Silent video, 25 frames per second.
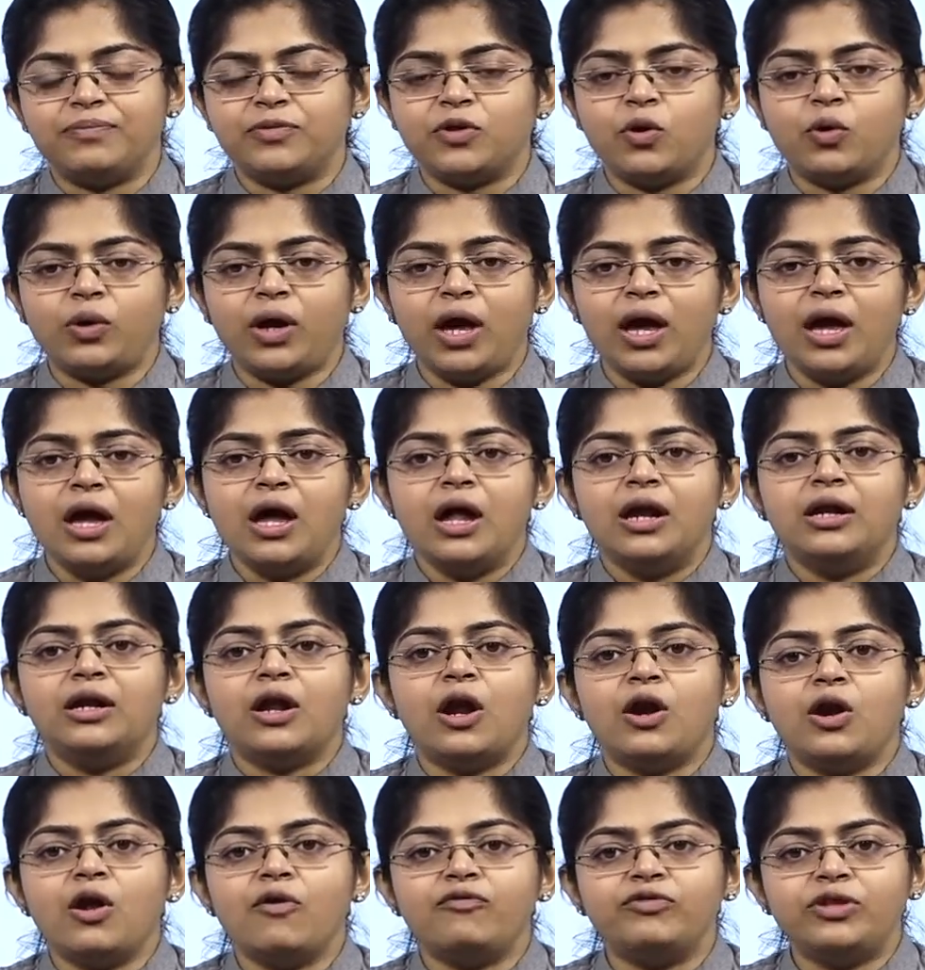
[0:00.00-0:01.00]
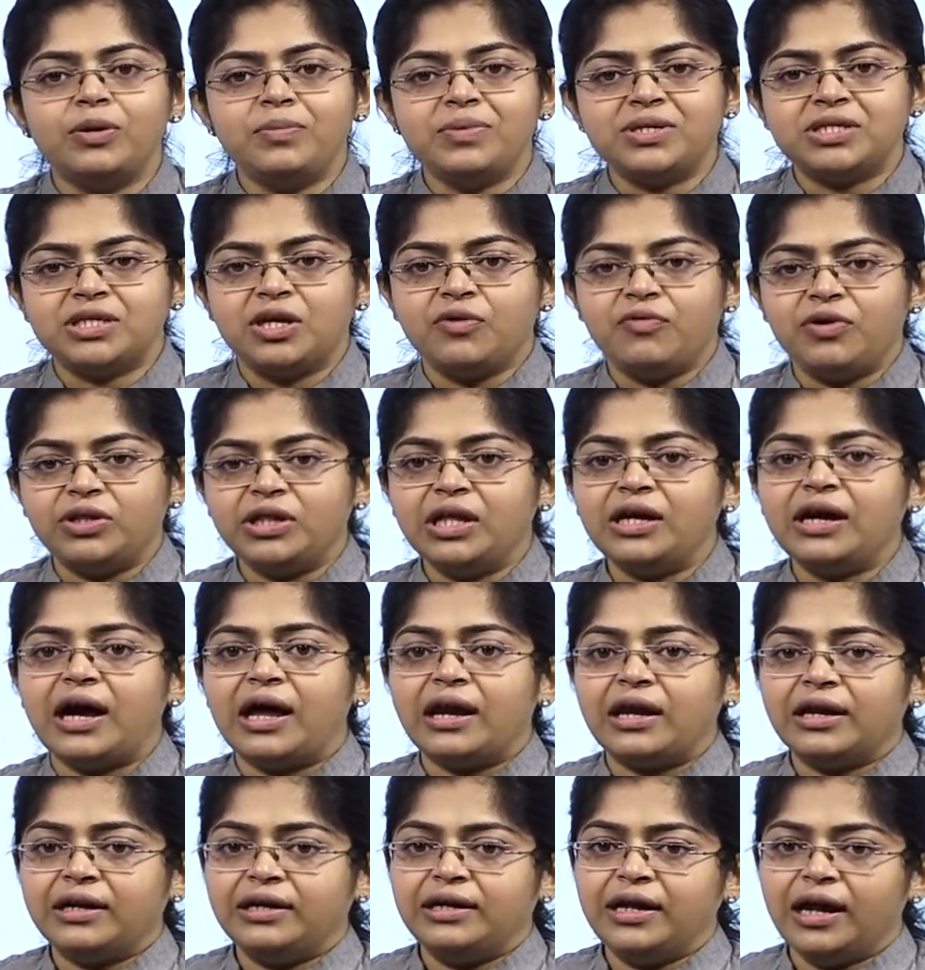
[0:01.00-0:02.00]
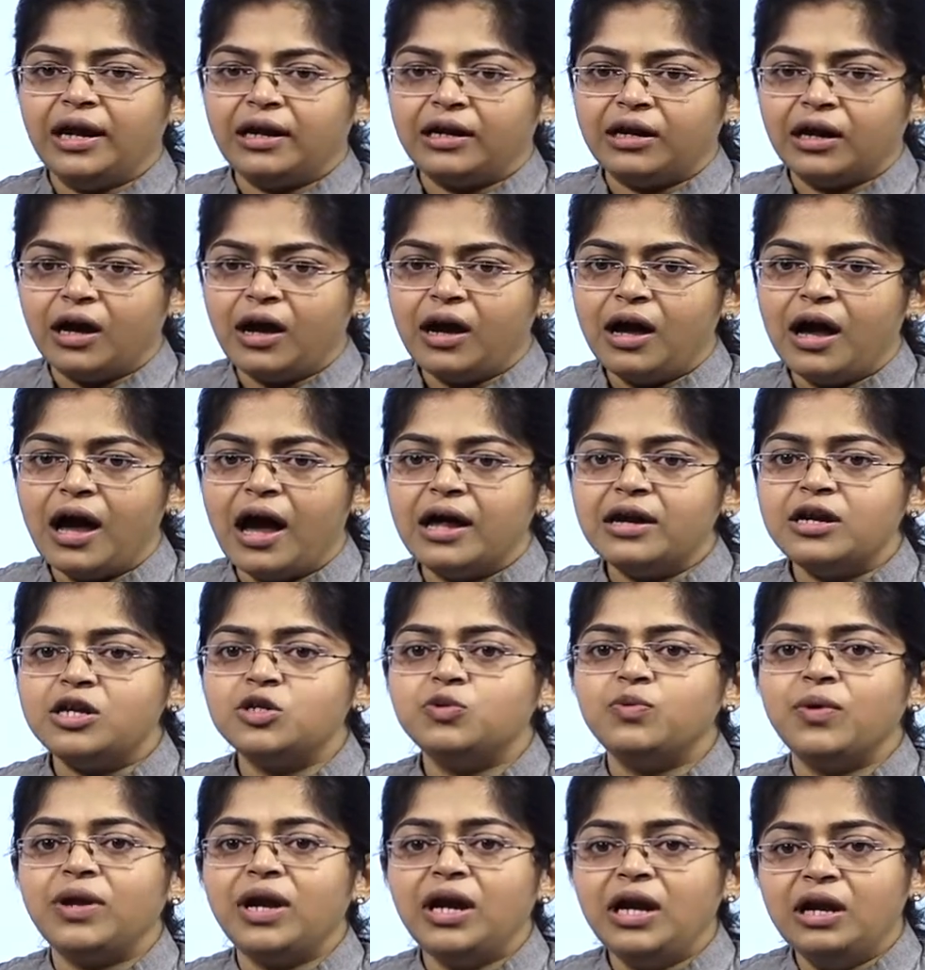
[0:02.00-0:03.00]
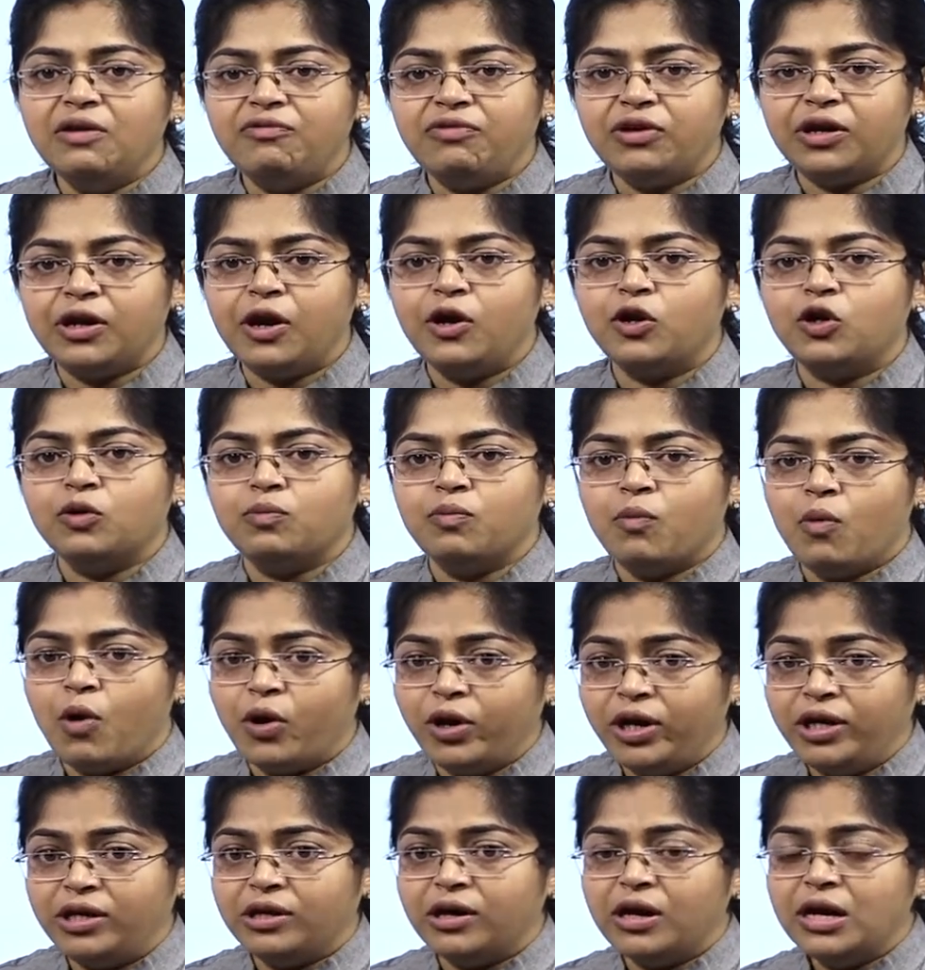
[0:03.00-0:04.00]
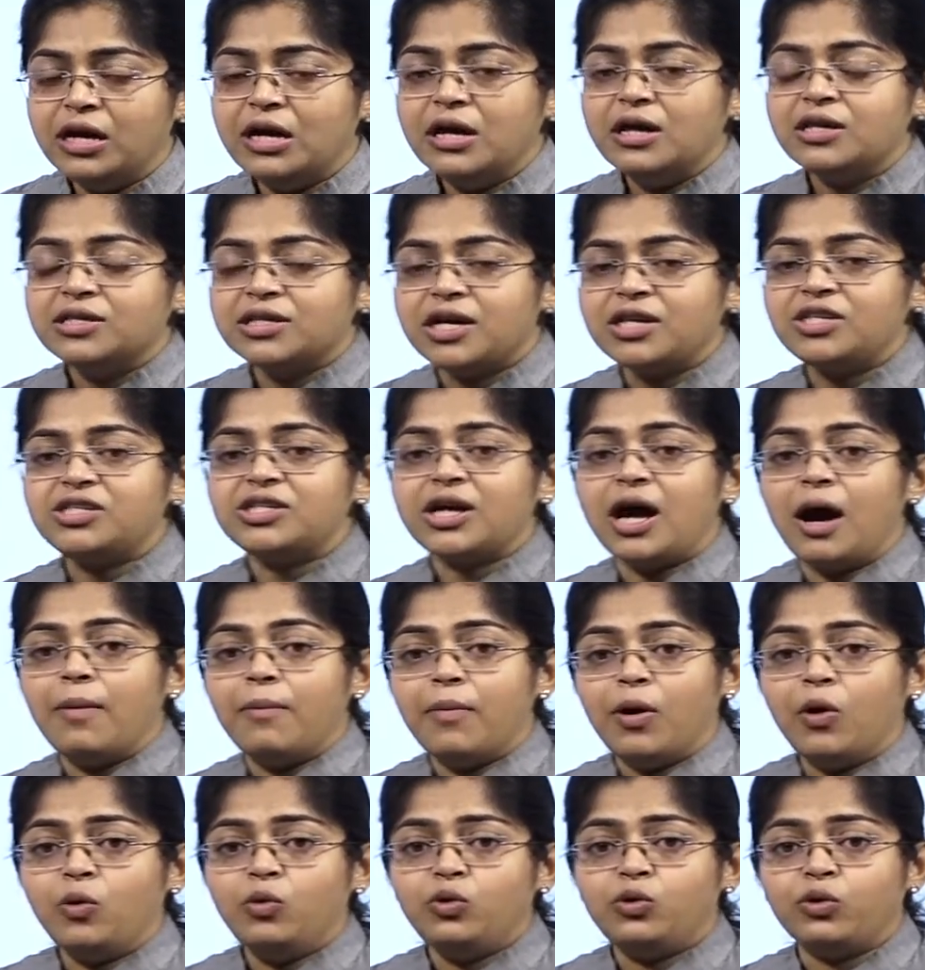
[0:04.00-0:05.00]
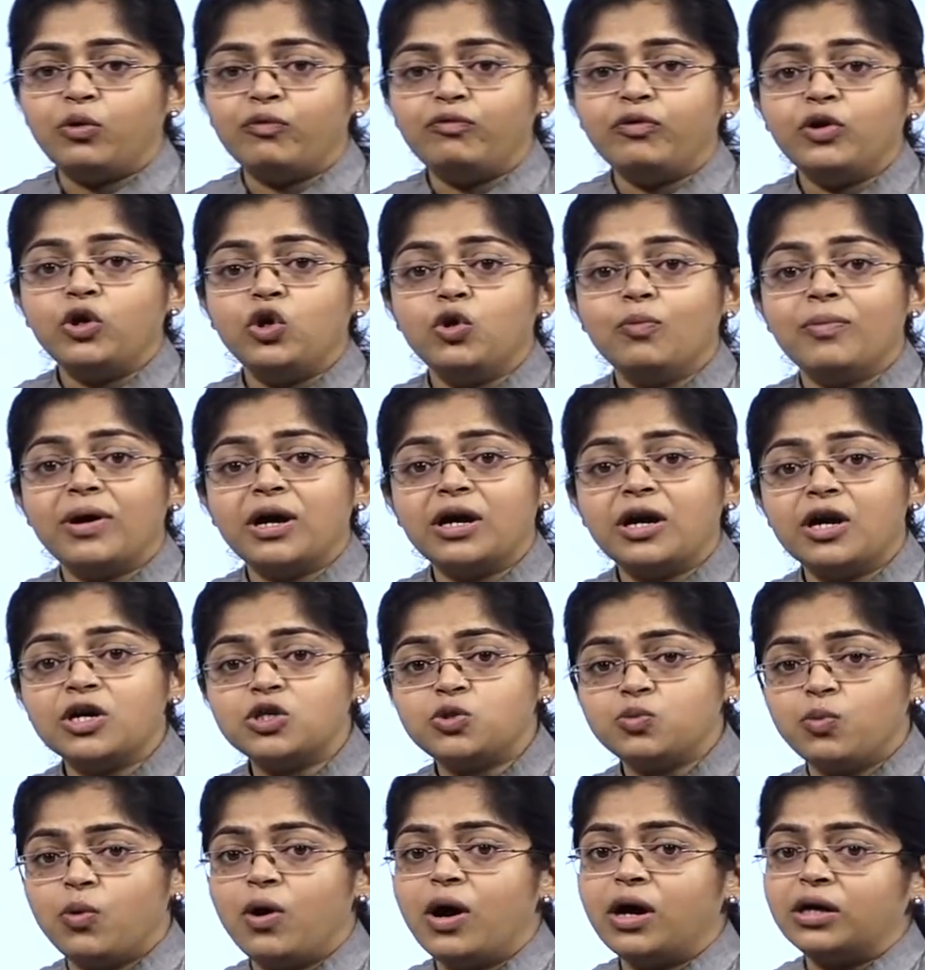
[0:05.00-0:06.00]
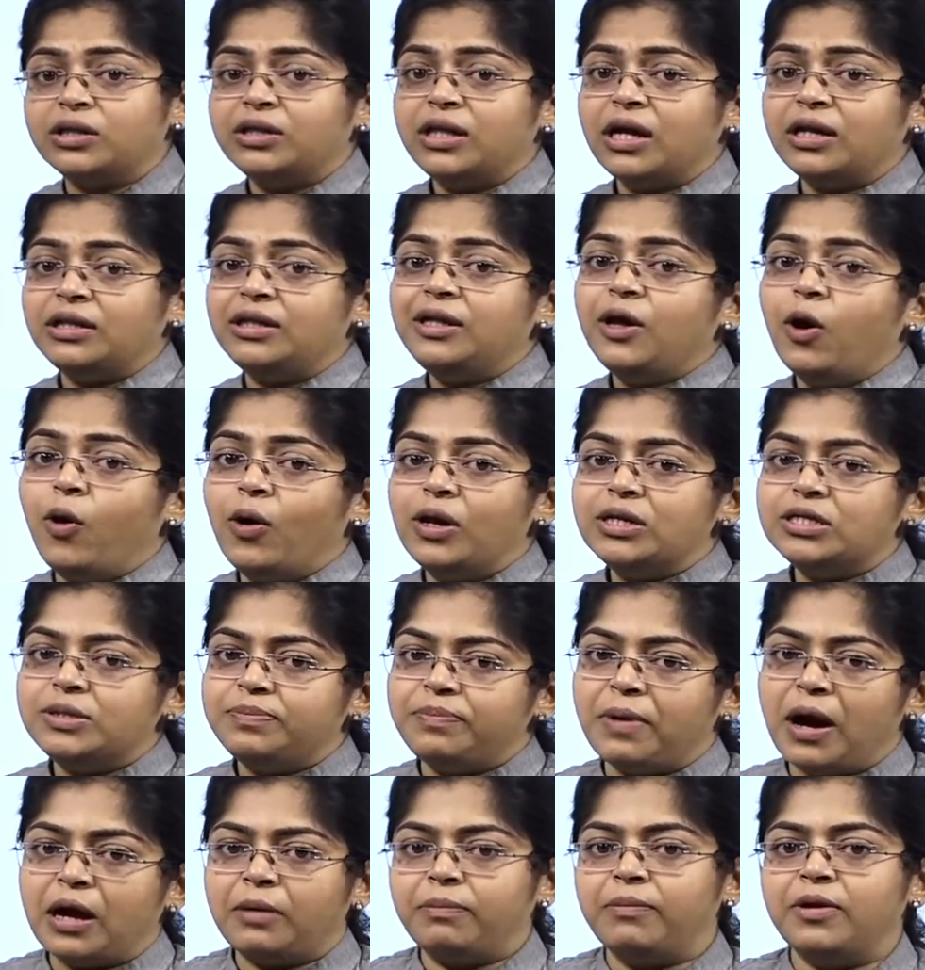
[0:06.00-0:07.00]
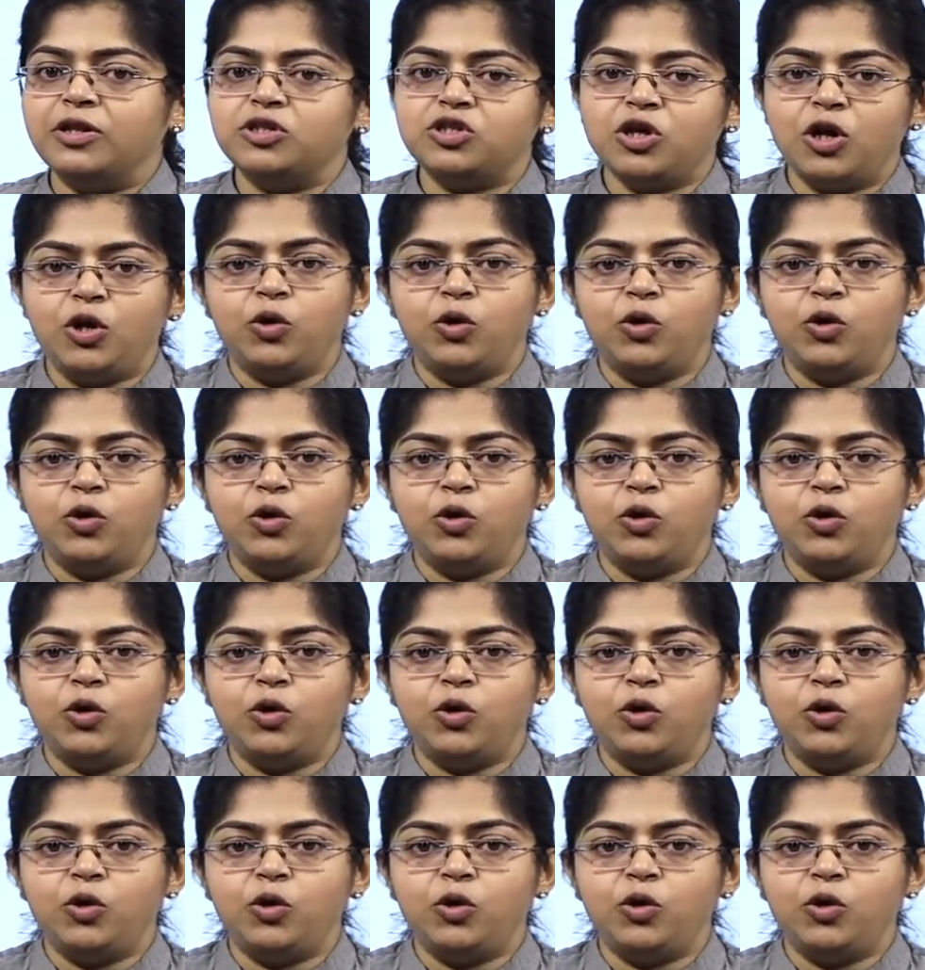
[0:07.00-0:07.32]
Okay, none of them is giving the correct data, and it is very difficult to monitor such amount of humongous work that the all departments are